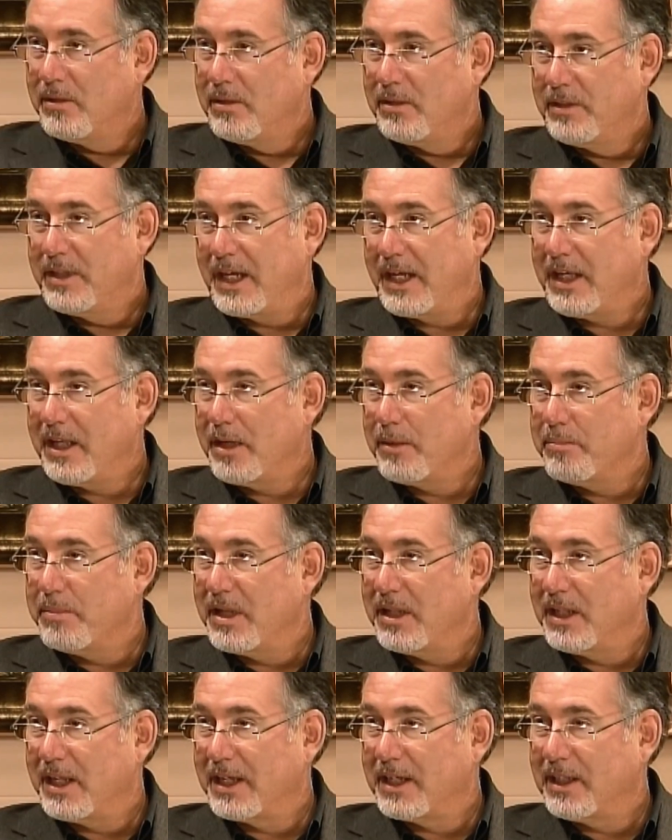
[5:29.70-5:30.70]
They could have been
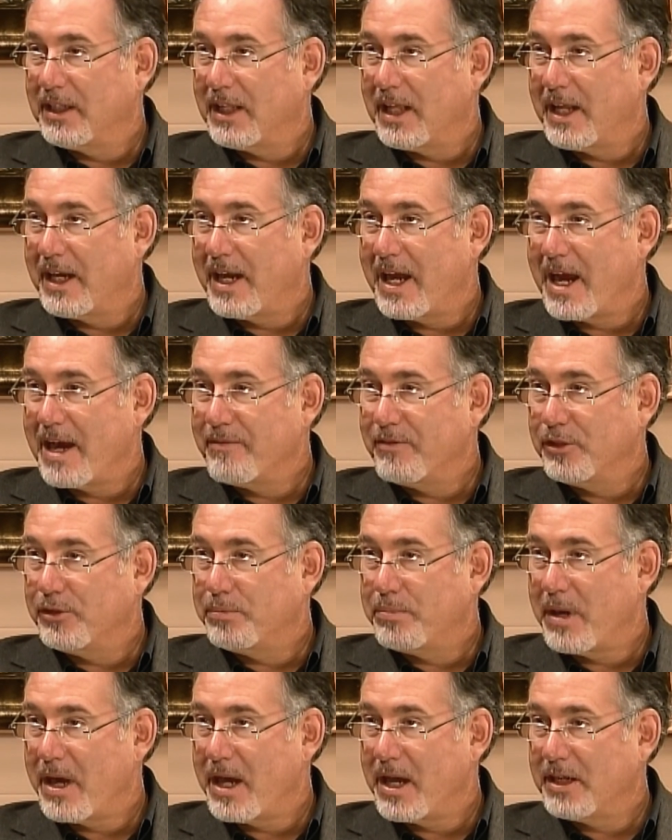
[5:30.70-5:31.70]
like a lot of average
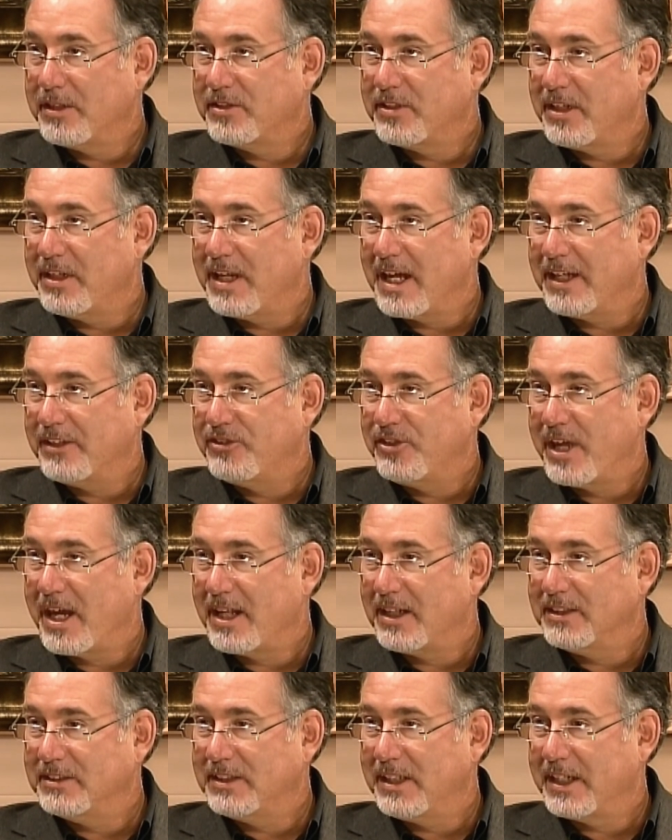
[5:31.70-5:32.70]
parents and not
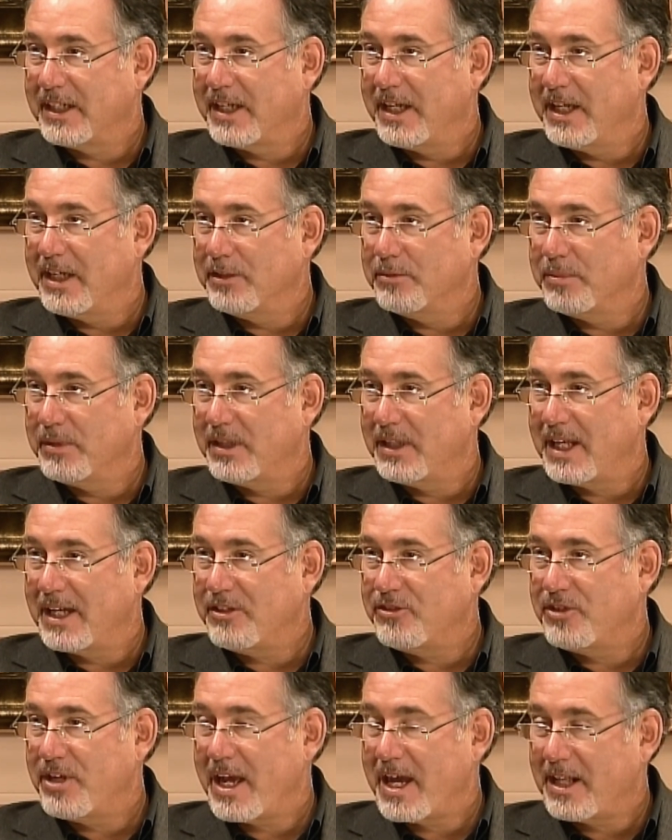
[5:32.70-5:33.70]
challenge their kids, but they
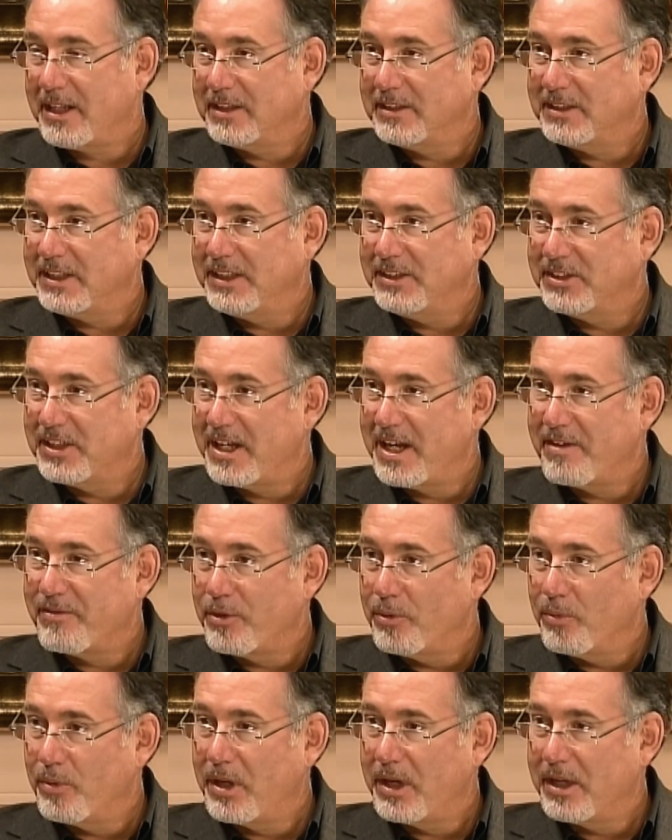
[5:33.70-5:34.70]
challenged each and every
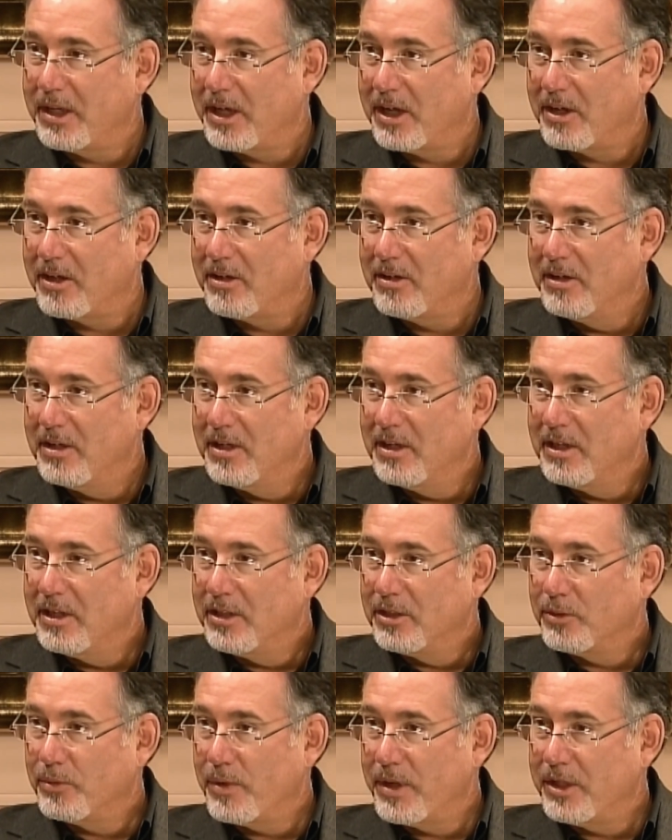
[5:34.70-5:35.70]
one of y'all
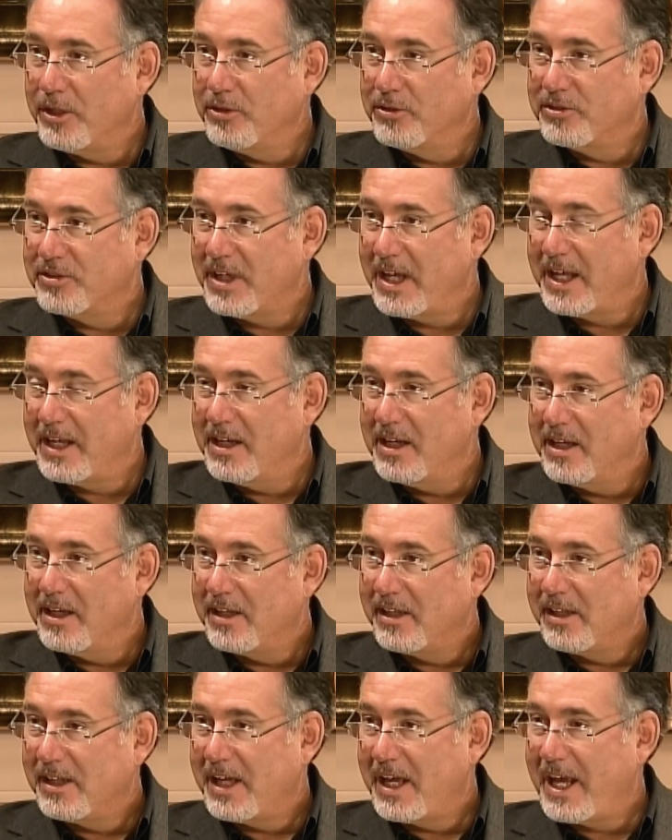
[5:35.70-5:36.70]
to where you said
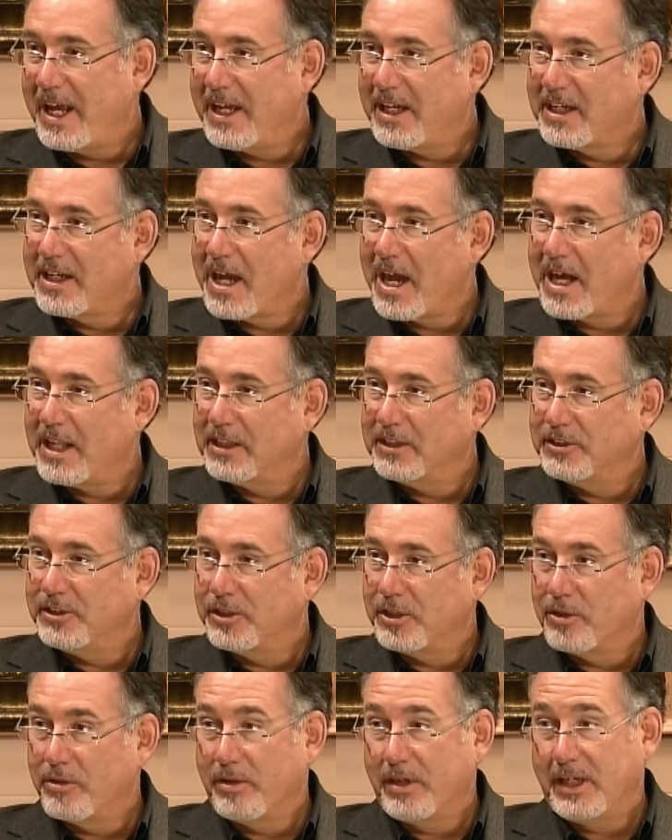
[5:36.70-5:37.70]
8 college
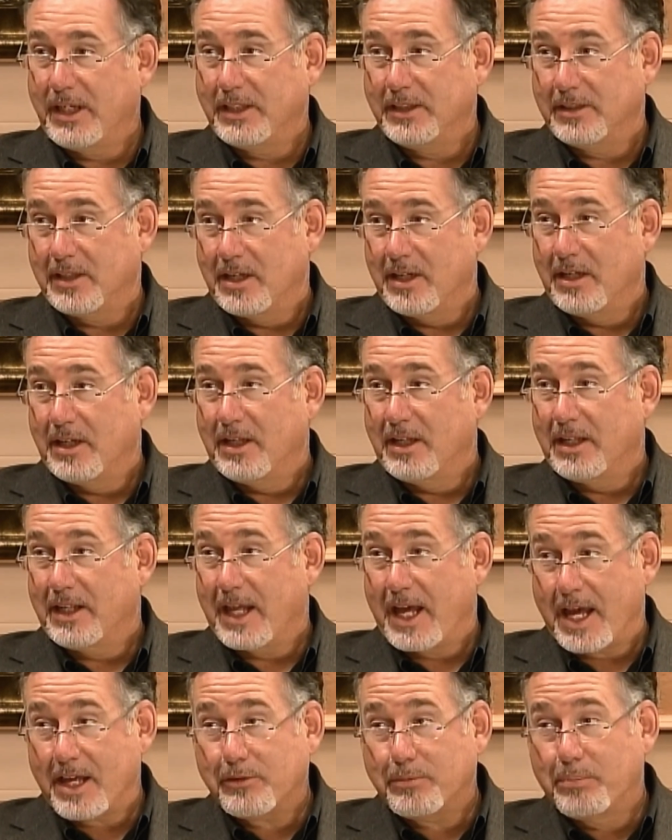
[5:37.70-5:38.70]
degrees.
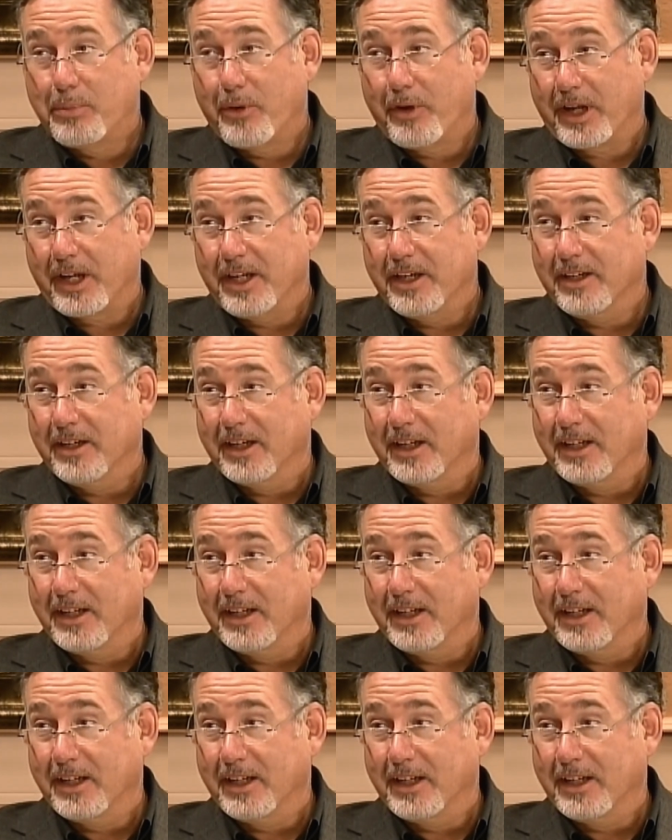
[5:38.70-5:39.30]
That's pretty good.